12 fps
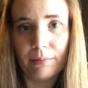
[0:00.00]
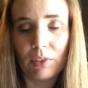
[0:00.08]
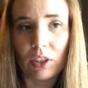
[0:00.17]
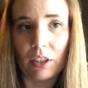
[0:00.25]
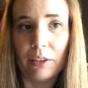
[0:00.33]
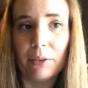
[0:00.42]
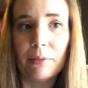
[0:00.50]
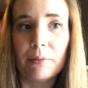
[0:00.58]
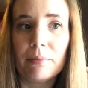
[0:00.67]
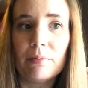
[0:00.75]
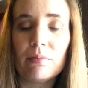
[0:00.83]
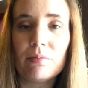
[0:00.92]
So
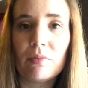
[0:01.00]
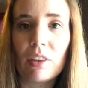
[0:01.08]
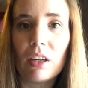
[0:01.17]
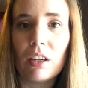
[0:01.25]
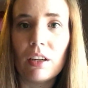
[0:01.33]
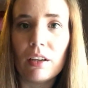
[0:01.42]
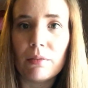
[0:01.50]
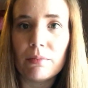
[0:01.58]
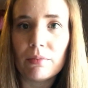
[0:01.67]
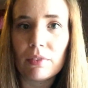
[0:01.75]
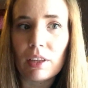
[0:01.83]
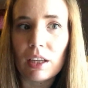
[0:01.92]

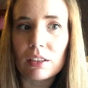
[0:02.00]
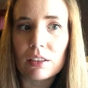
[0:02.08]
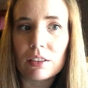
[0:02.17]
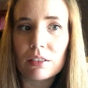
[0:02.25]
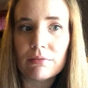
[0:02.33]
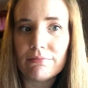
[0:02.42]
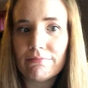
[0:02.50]
um, that's